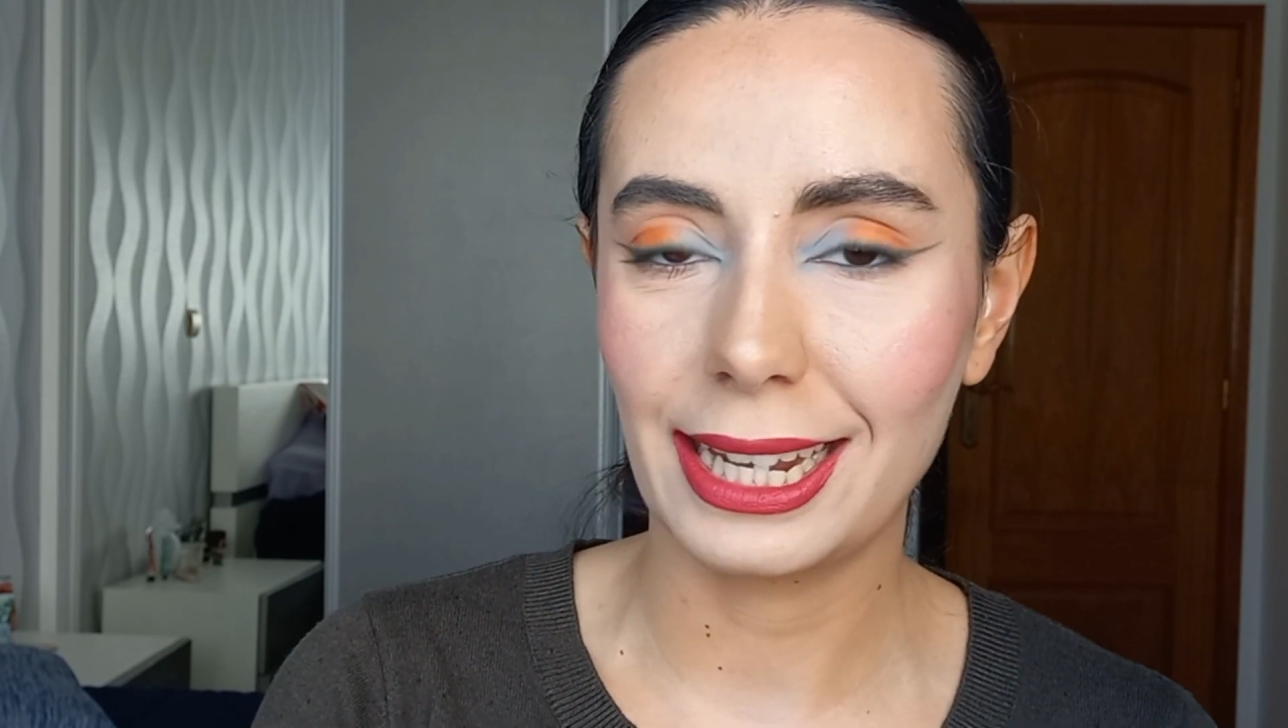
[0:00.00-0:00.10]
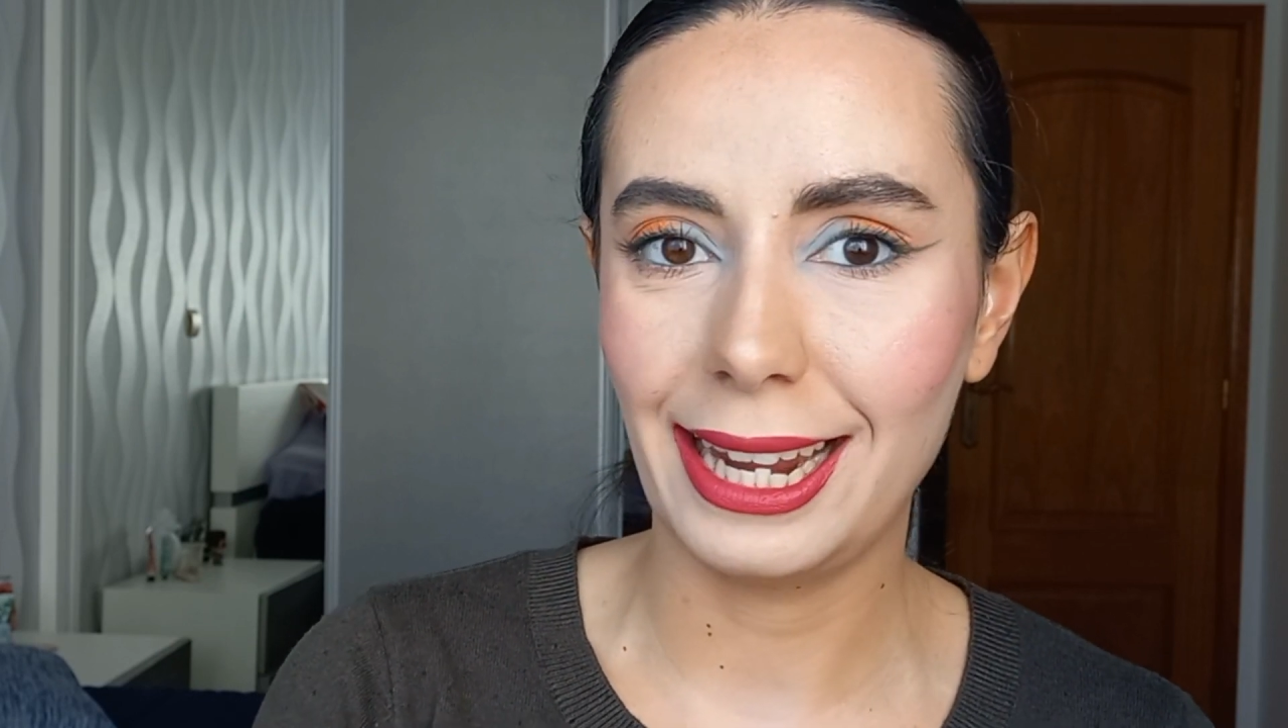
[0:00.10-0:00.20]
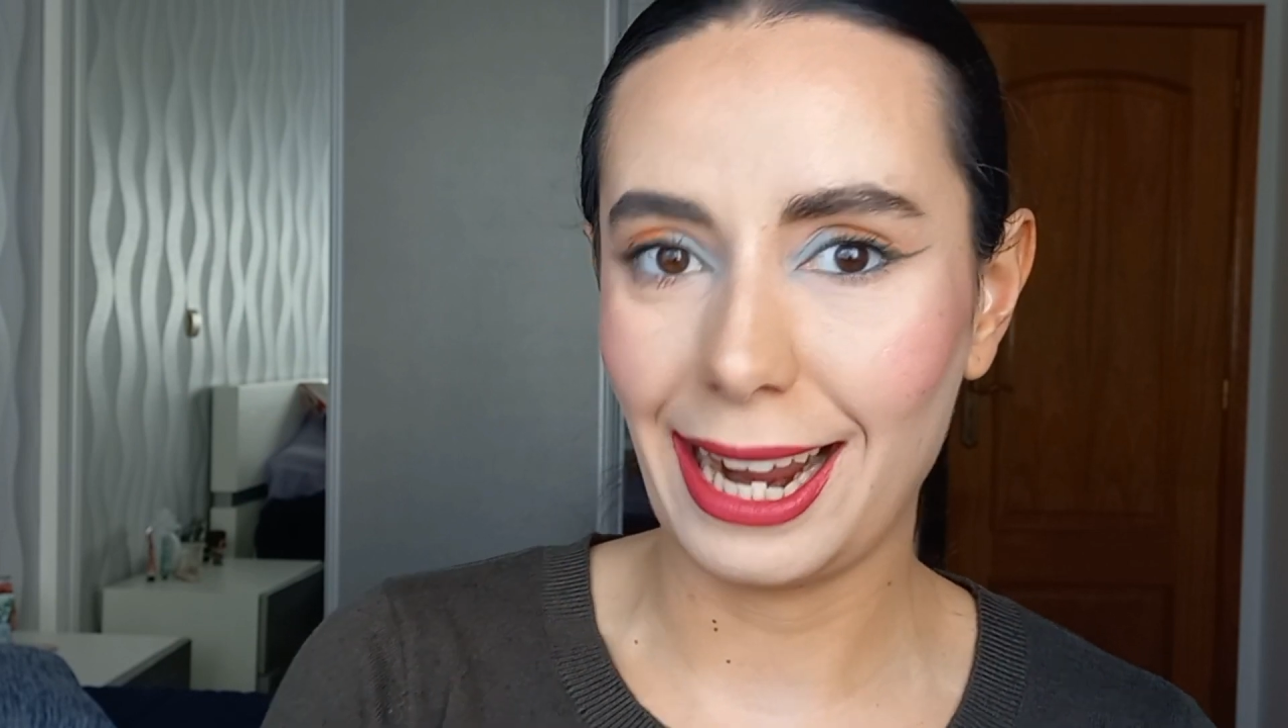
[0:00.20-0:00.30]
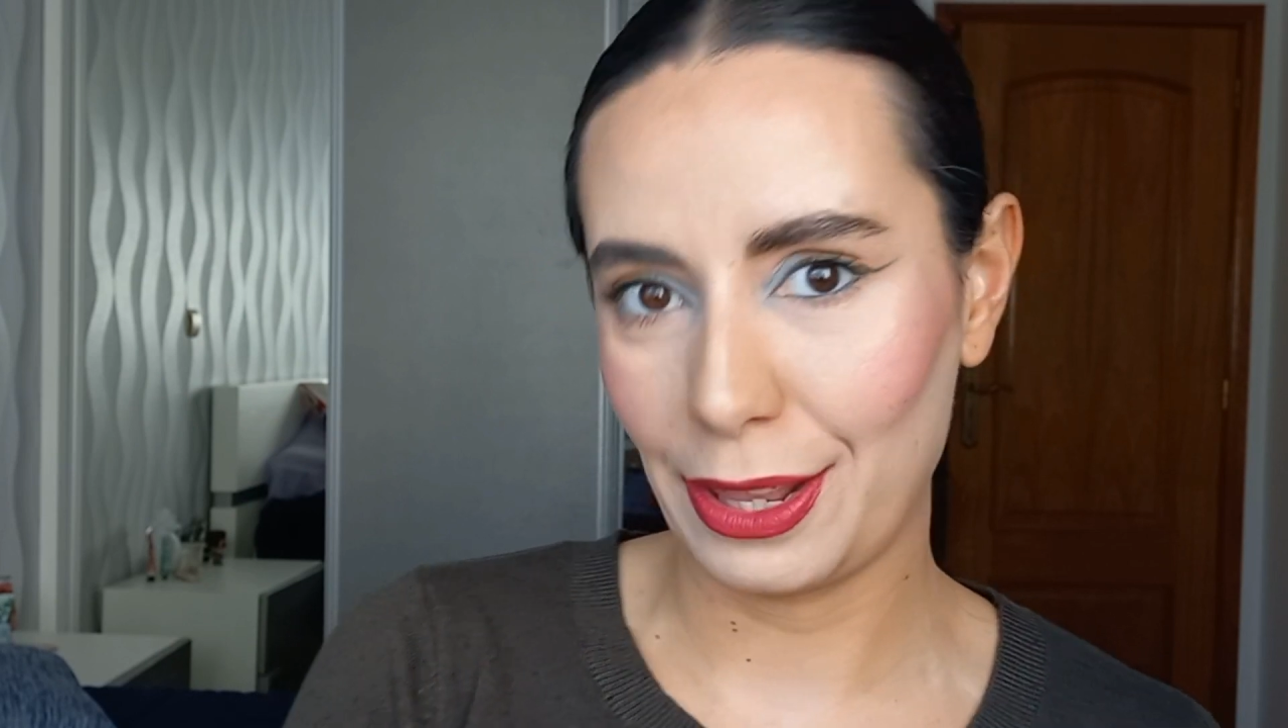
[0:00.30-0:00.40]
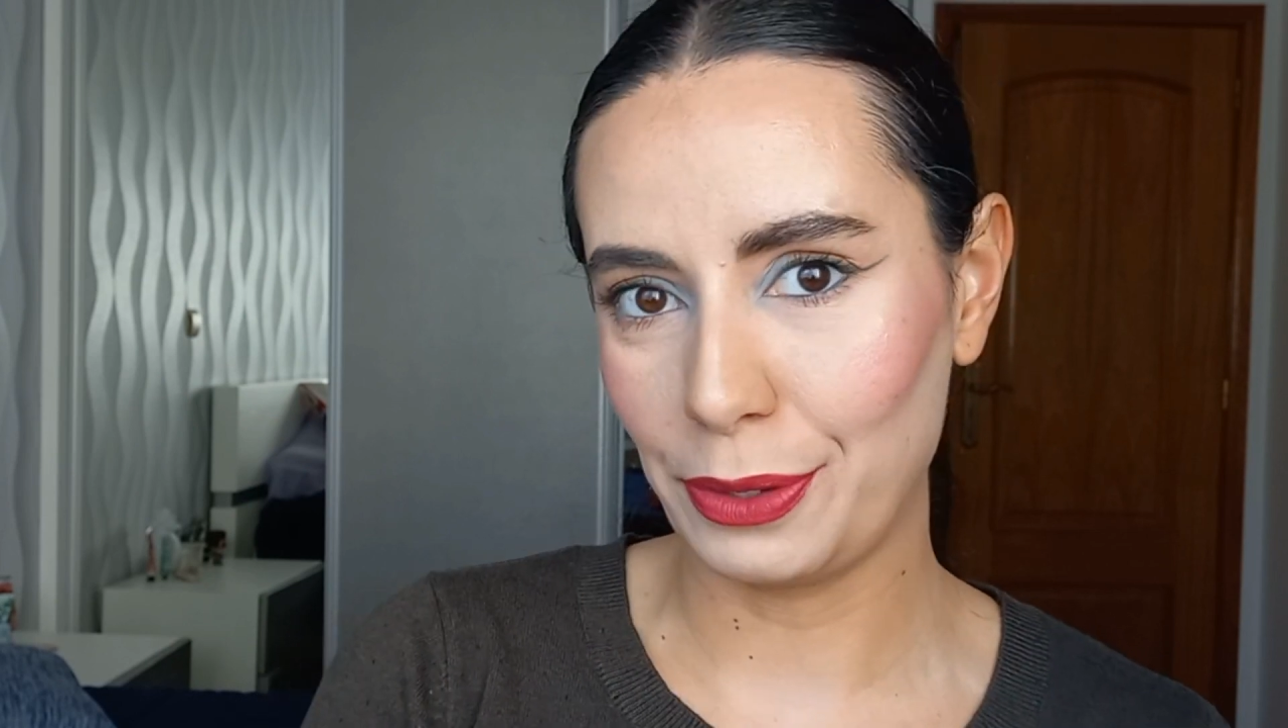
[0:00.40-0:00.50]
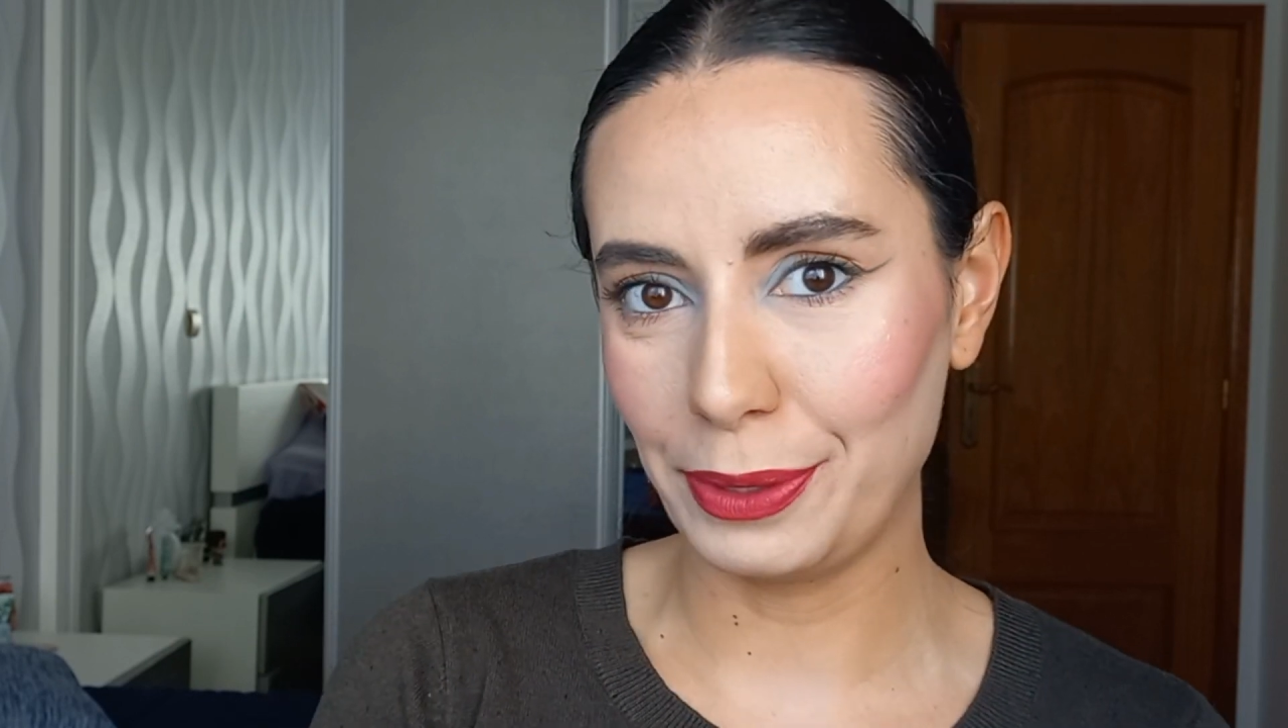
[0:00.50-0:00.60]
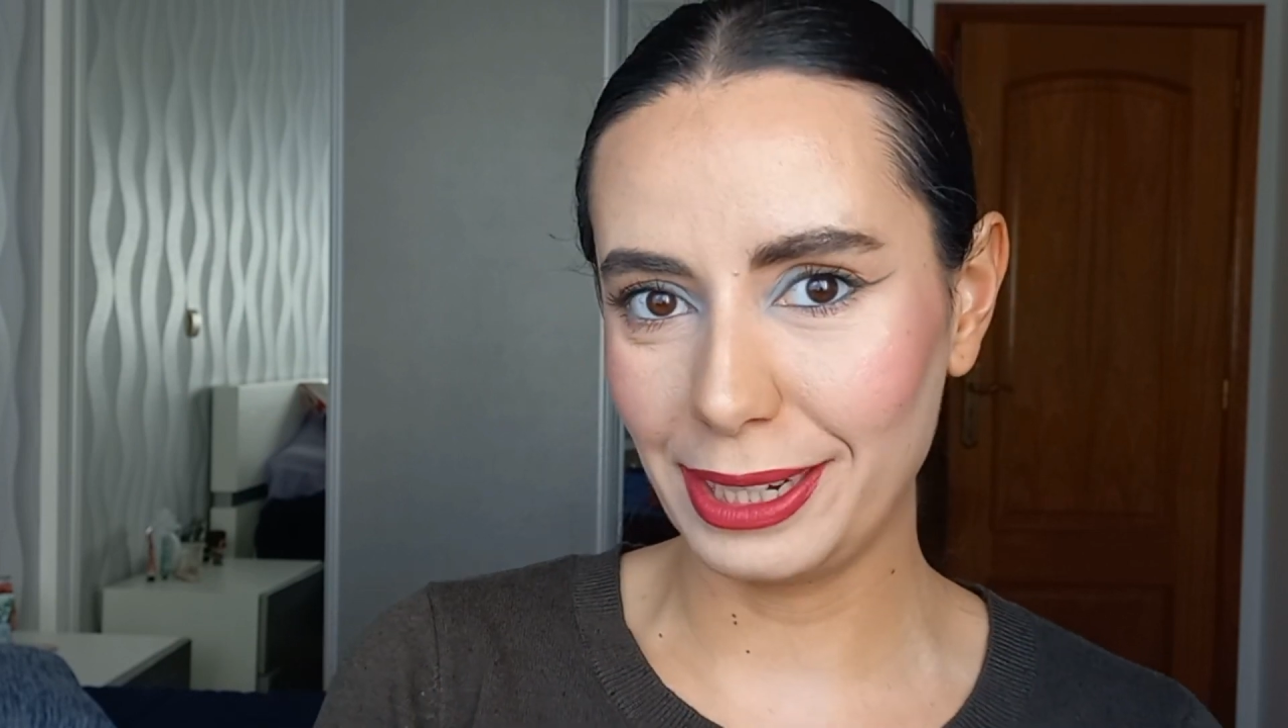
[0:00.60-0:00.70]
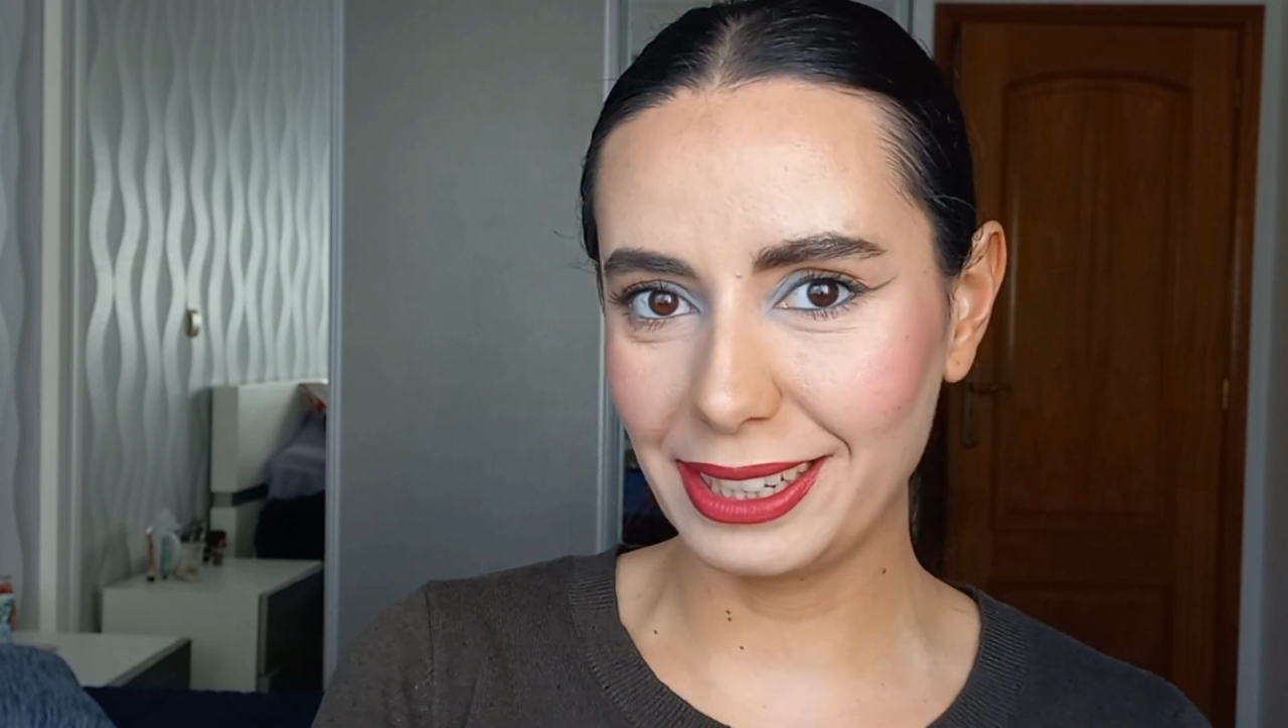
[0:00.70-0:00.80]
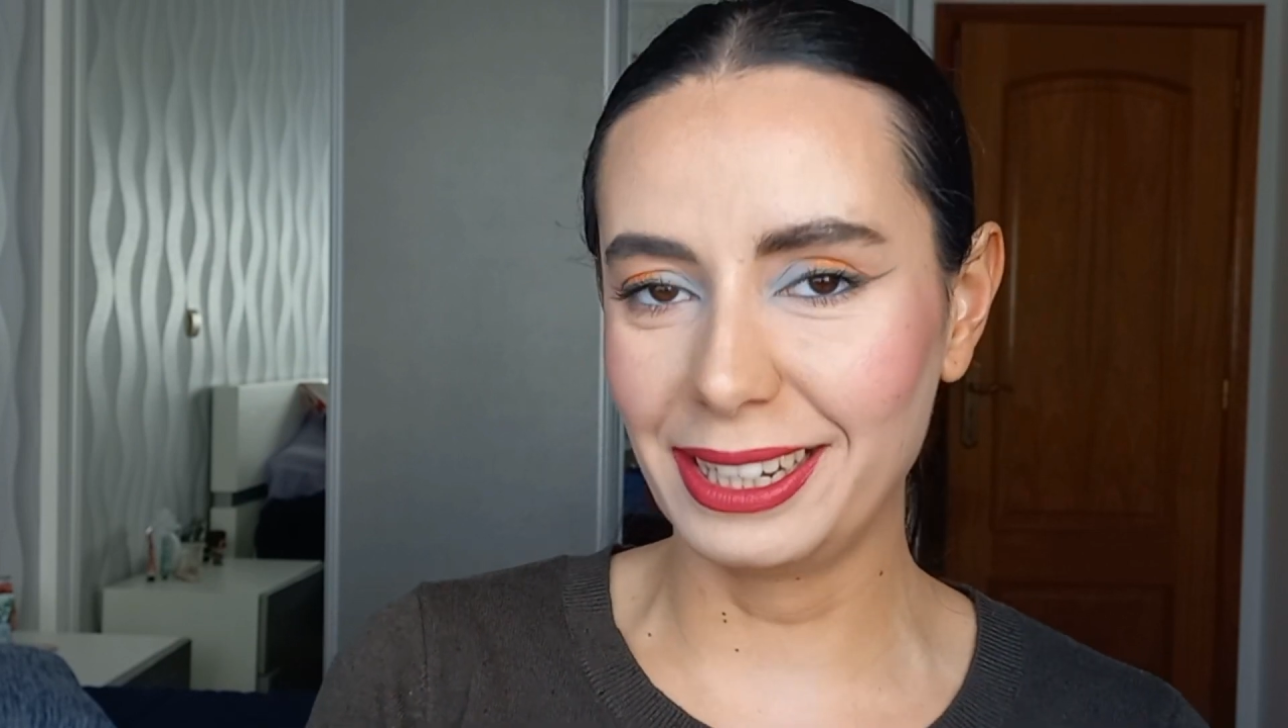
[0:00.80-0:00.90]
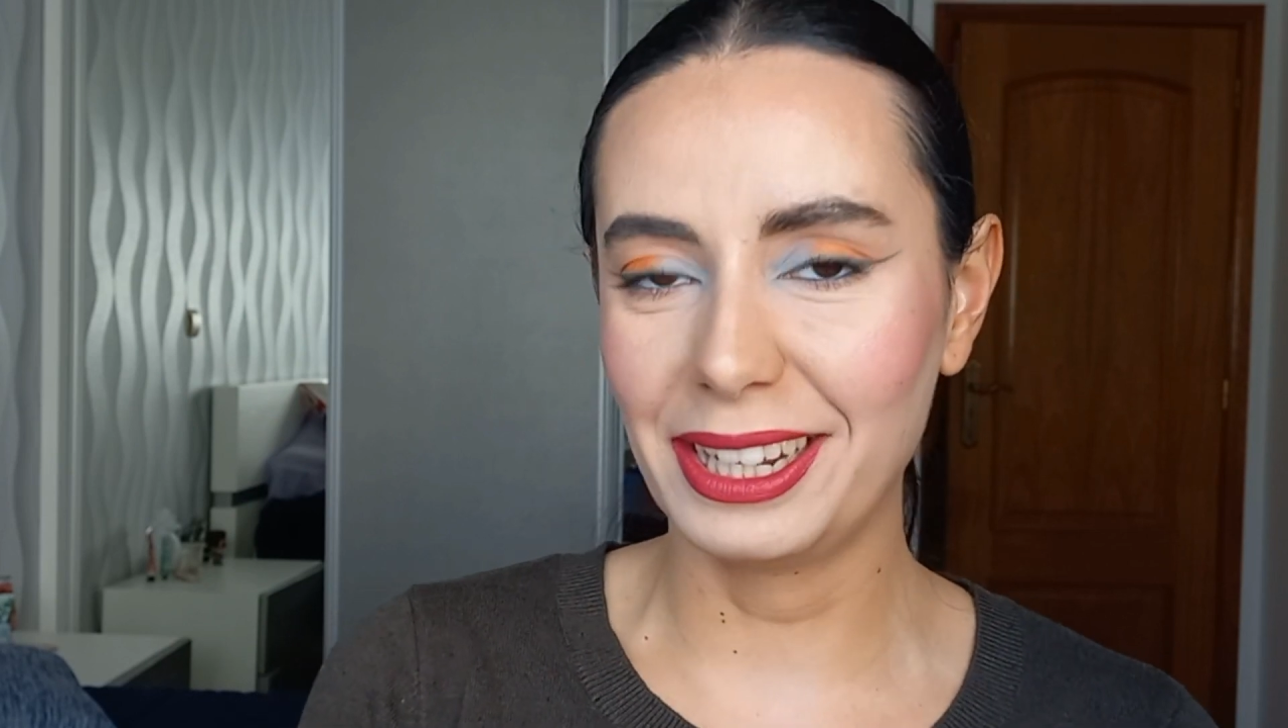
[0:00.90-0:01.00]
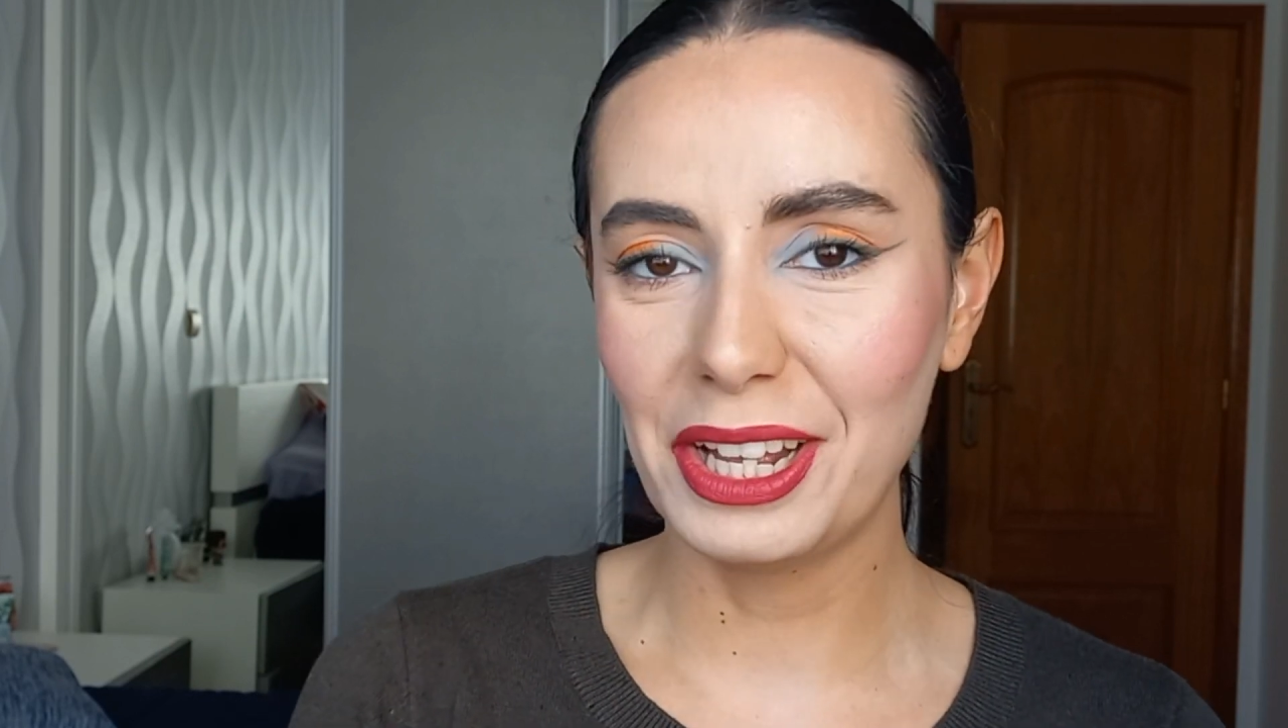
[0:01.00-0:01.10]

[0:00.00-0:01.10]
gathering